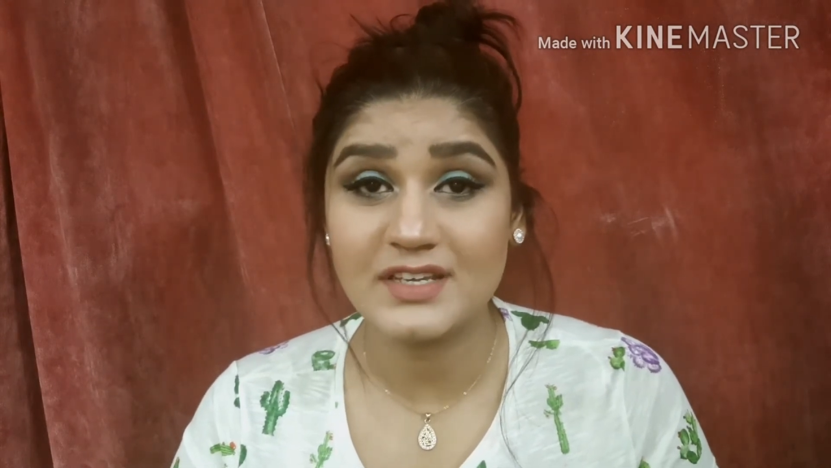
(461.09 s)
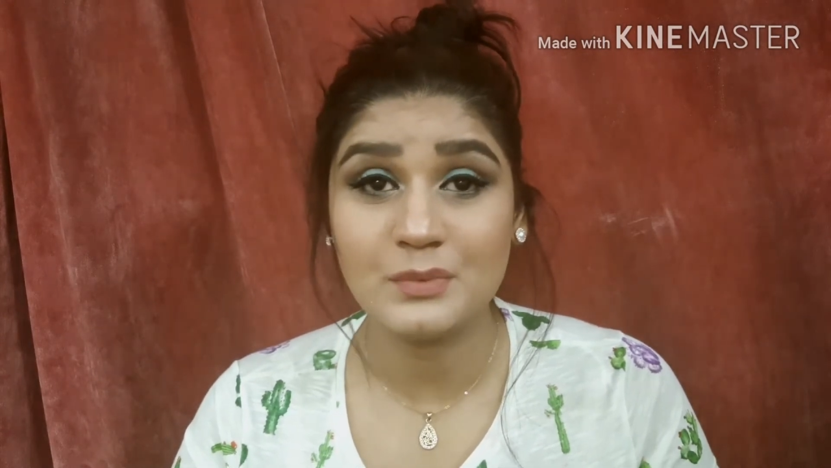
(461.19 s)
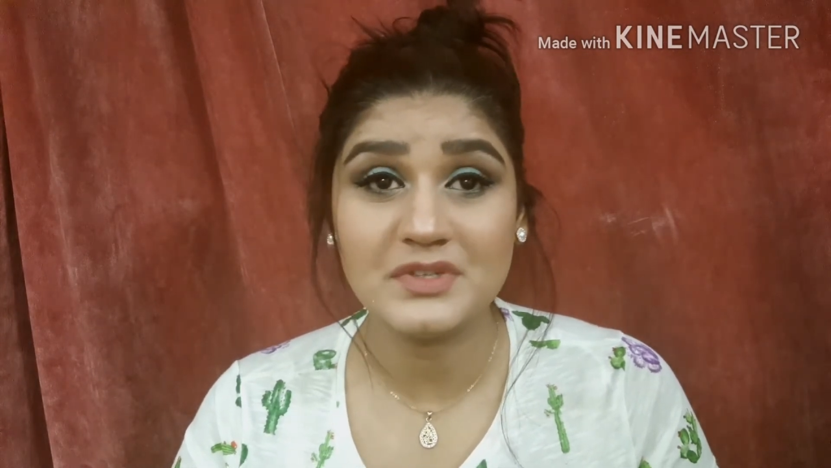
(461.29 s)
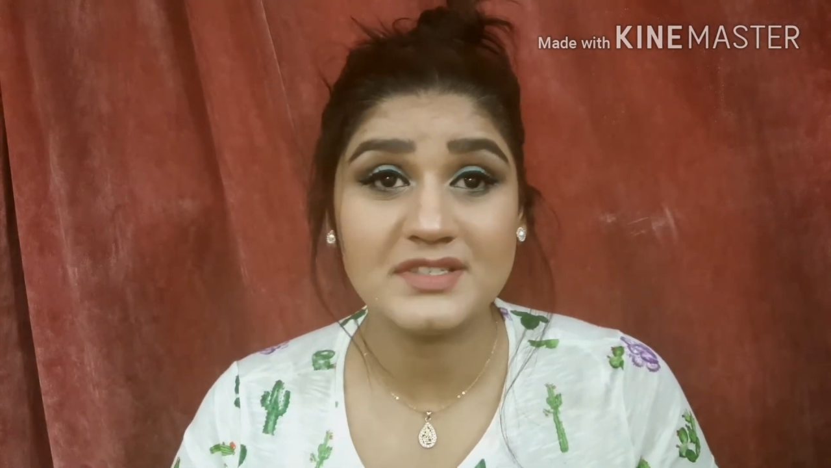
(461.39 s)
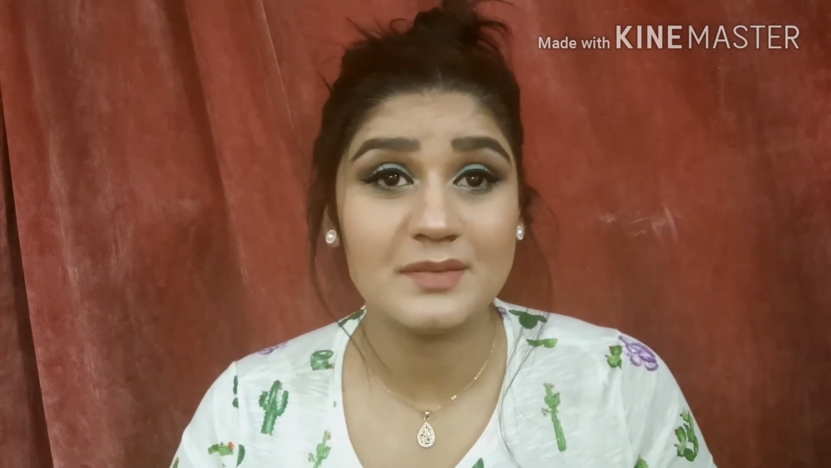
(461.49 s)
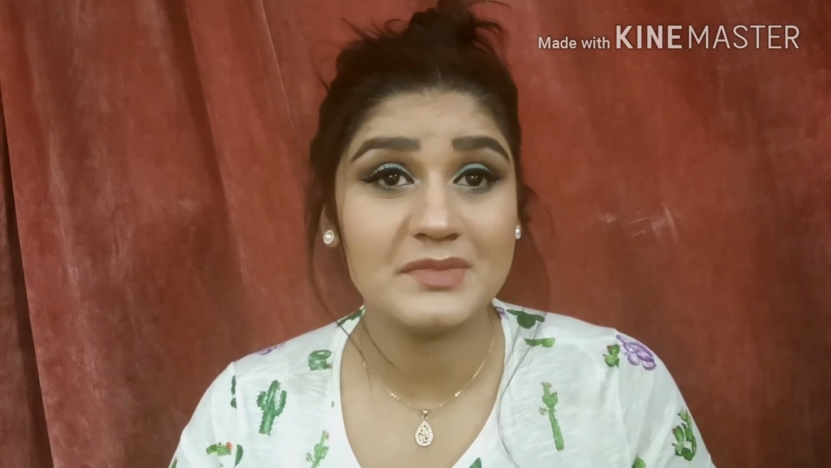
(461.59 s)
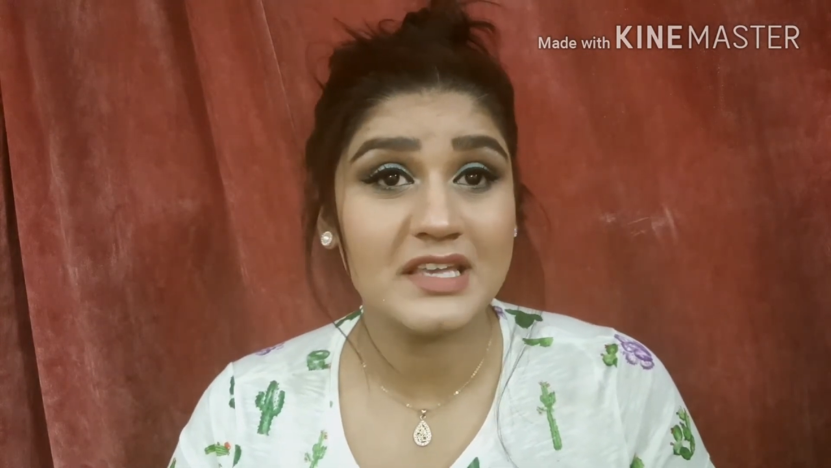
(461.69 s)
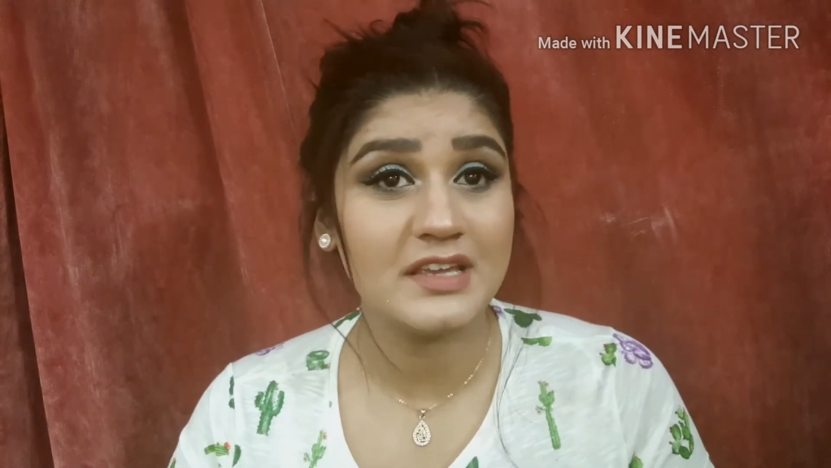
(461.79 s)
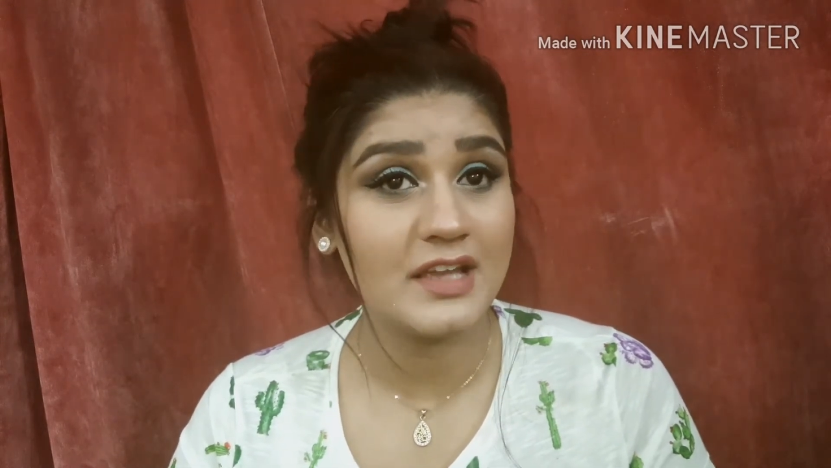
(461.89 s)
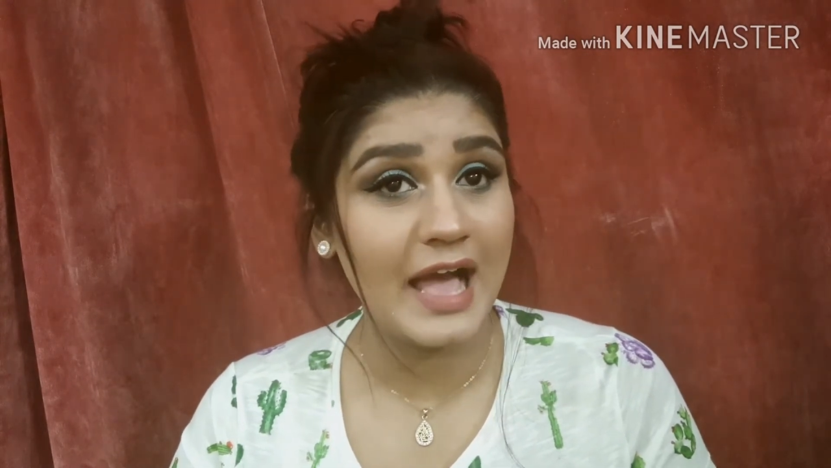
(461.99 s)
it was
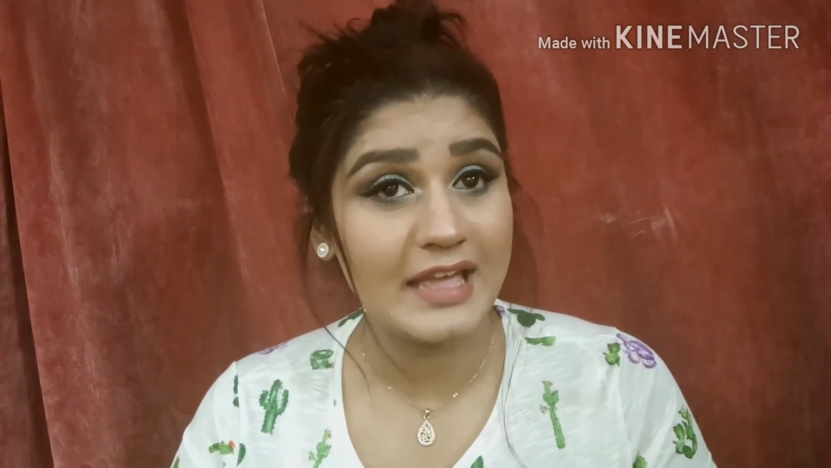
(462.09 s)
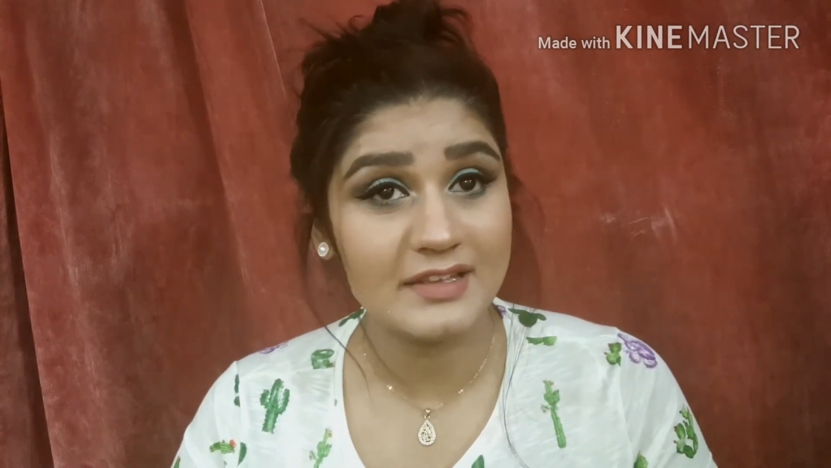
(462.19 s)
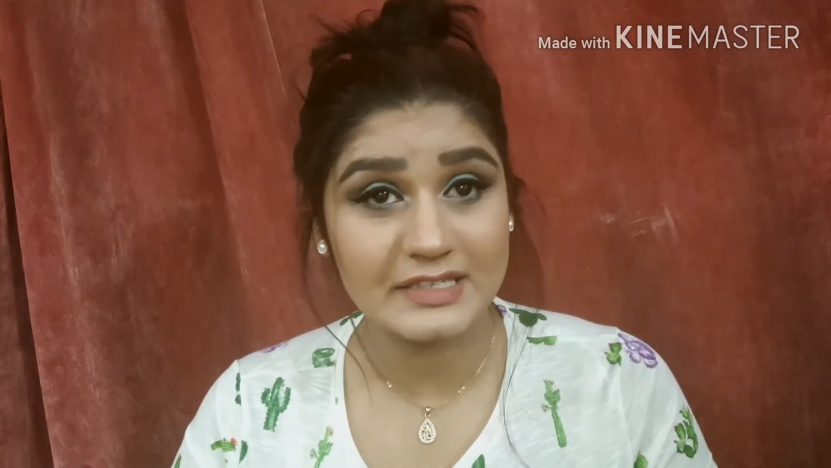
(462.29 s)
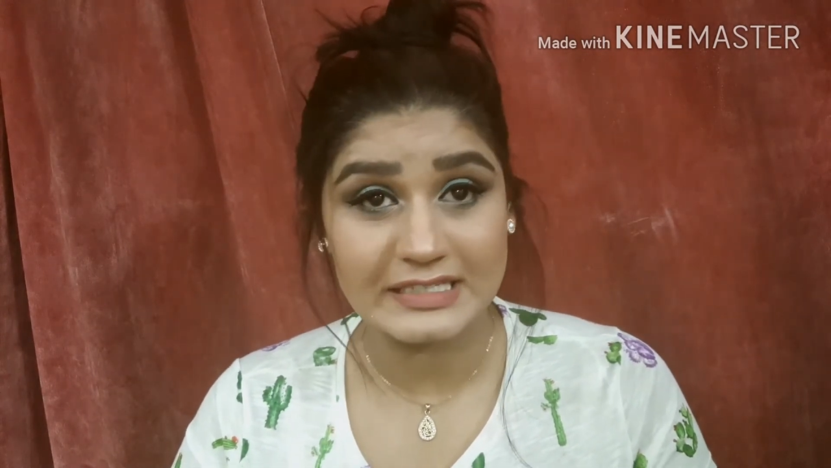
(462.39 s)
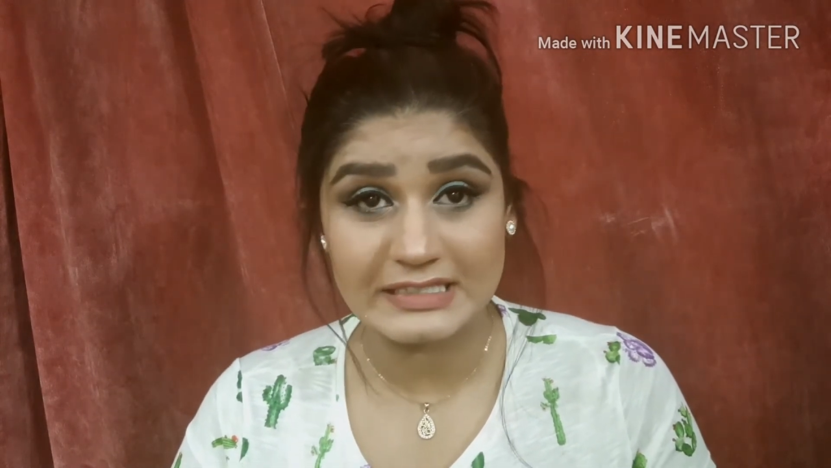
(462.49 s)
something I